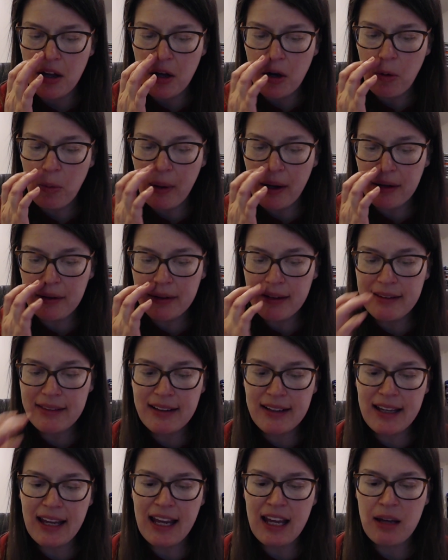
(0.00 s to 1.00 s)
Well, in
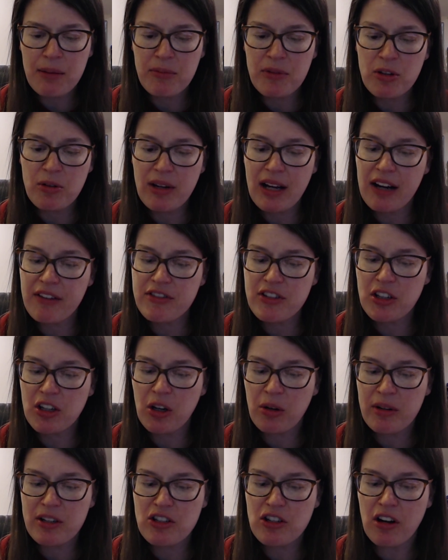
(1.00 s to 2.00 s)
the game, you have to
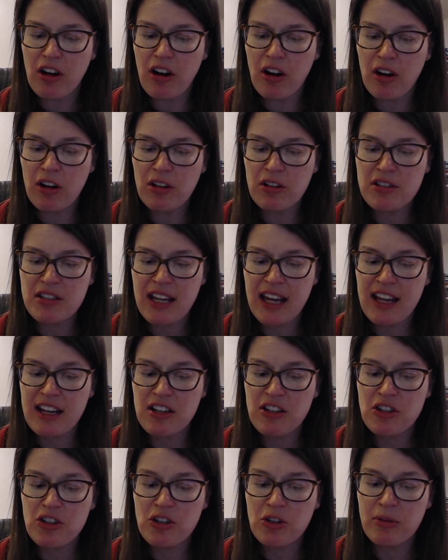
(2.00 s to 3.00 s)
go into all
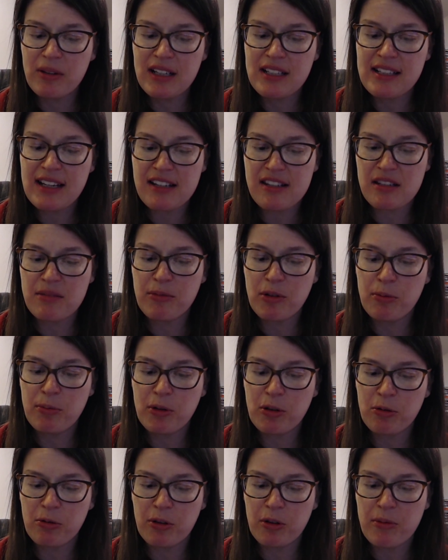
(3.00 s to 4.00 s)
10 Dewey Decimal
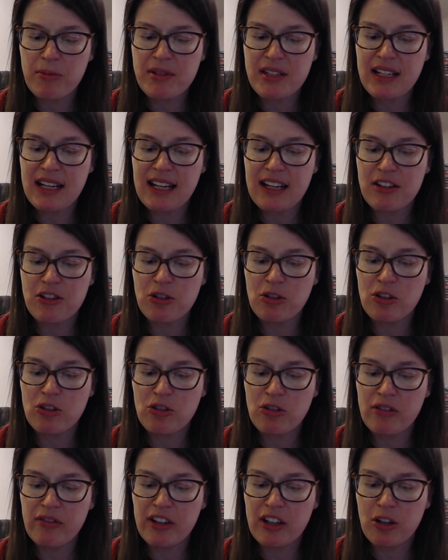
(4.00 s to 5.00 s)
book rooms and answer a
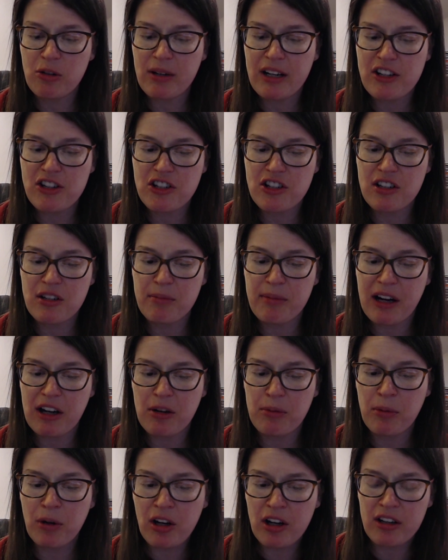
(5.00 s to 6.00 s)
trivia question about
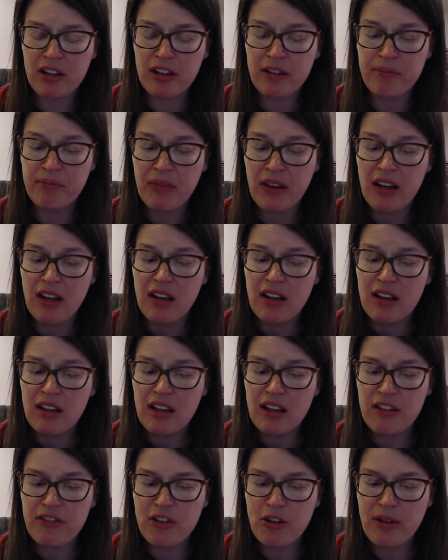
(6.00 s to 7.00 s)
a book.
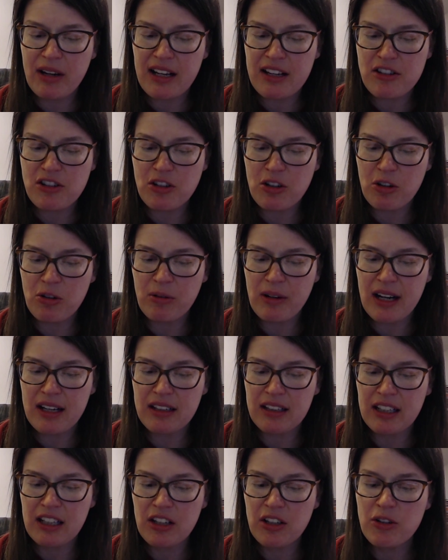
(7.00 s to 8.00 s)
If you answer
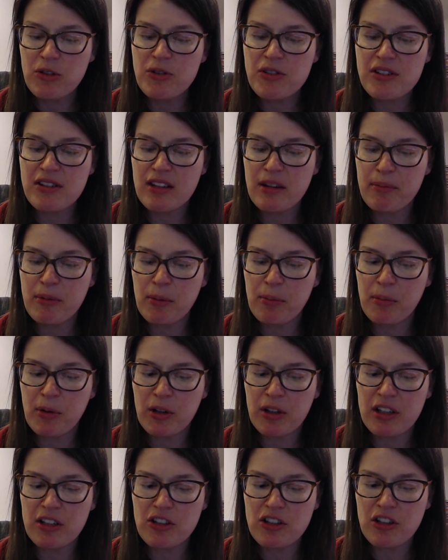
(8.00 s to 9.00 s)
correctly, you slip a
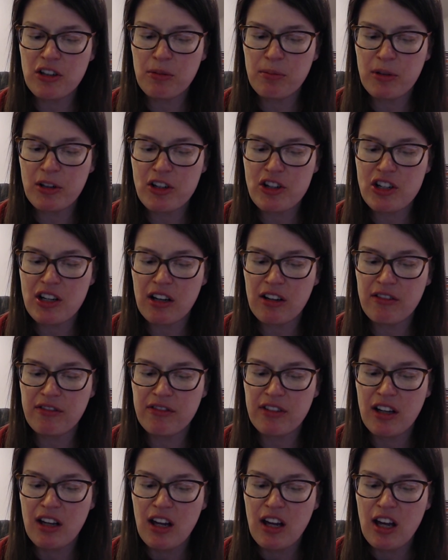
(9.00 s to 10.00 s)
book into your
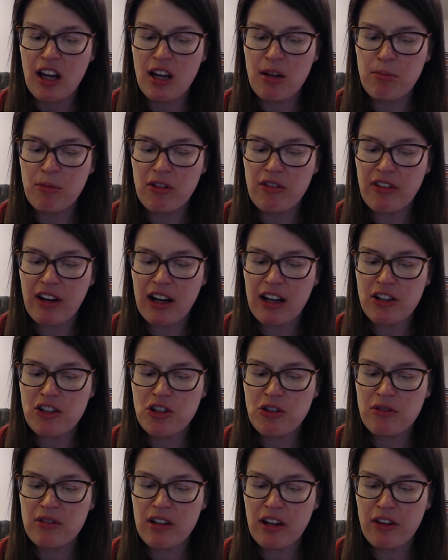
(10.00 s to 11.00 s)
bookshelf and move on
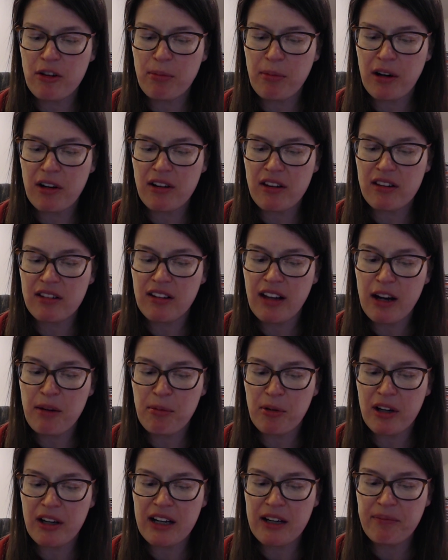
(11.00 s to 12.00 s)
to another part of the
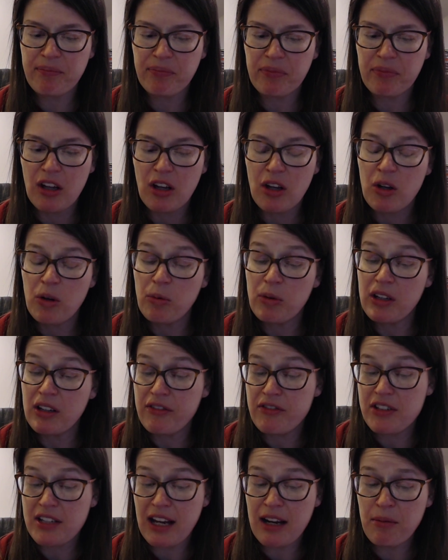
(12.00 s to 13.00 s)
library. When you
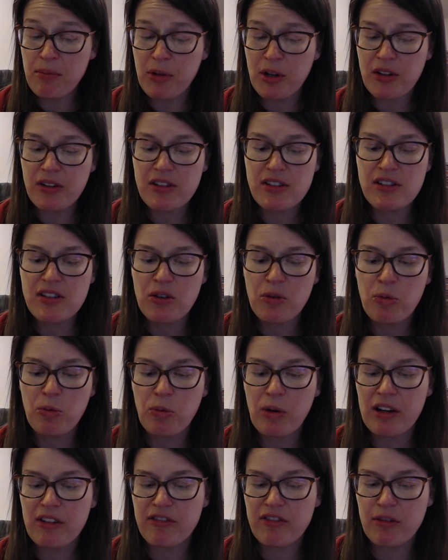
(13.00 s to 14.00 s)
have 10 books,
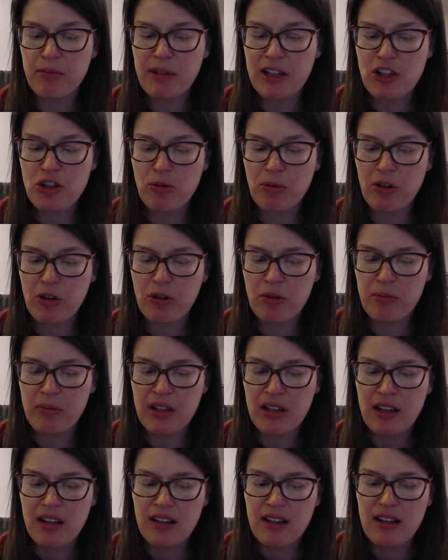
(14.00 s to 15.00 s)
one from each room,
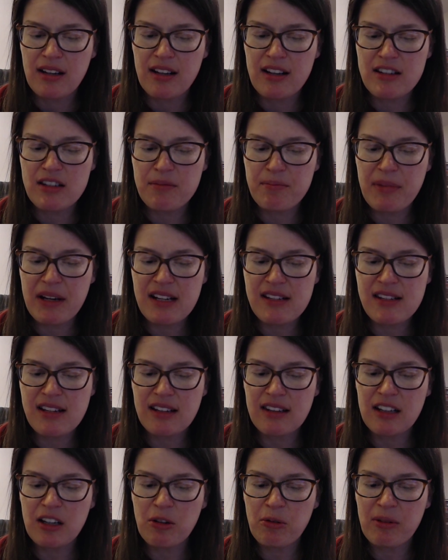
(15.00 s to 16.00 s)
it's
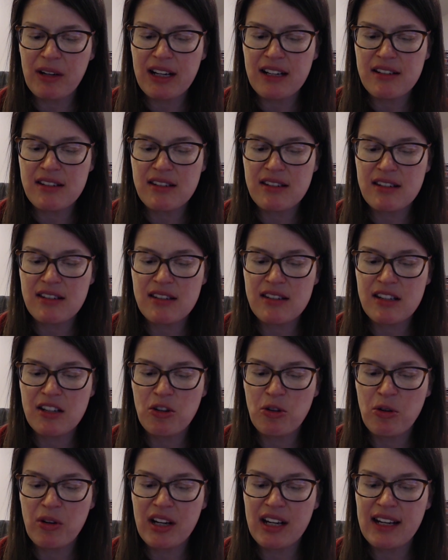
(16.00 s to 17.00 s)
basically a race to see
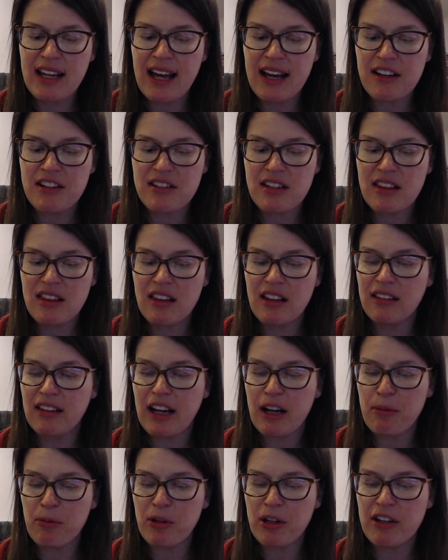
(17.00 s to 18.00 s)
who can exit the
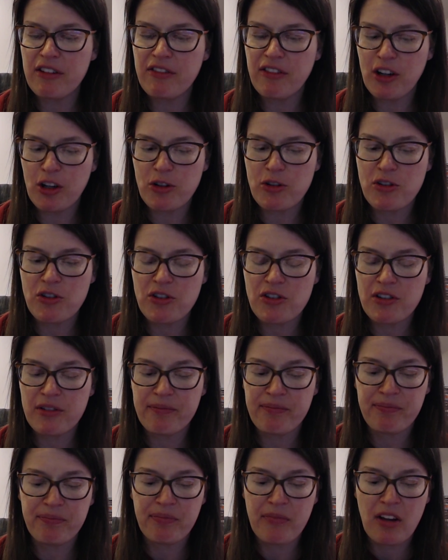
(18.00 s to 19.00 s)
library first.
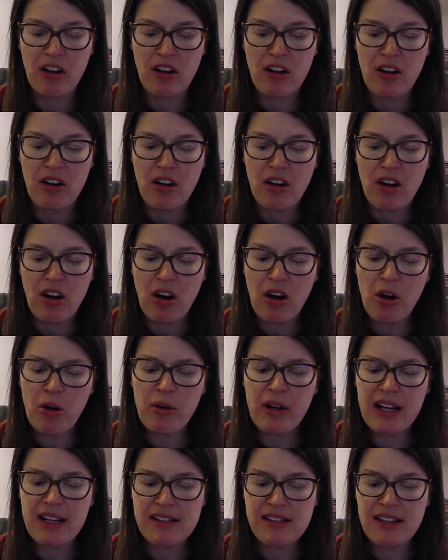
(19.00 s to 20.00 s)

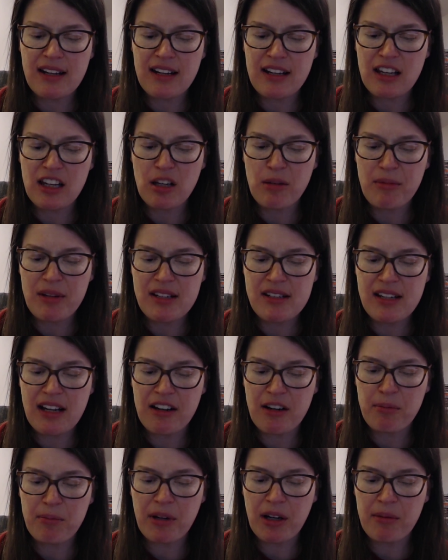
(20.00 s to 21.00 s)
Okay, said Akimi,
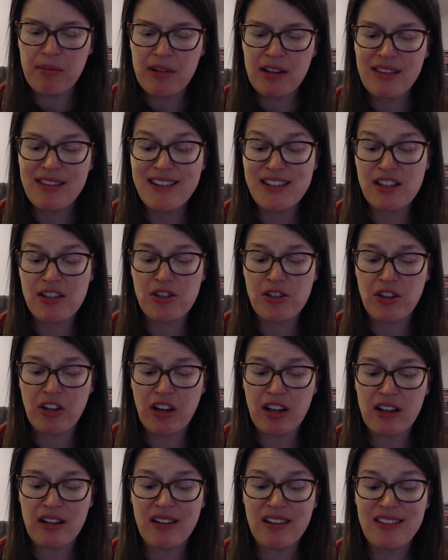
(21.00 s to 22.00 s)
sounding pumped. This is
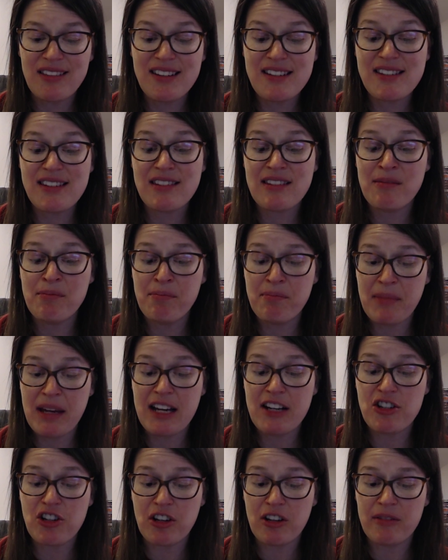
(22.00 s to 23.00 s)
good. This is
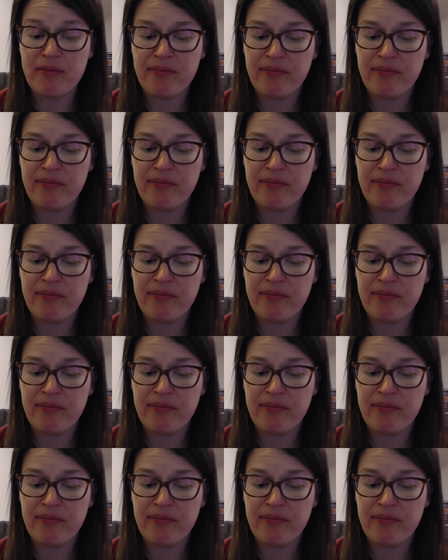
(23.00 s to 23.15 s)
major.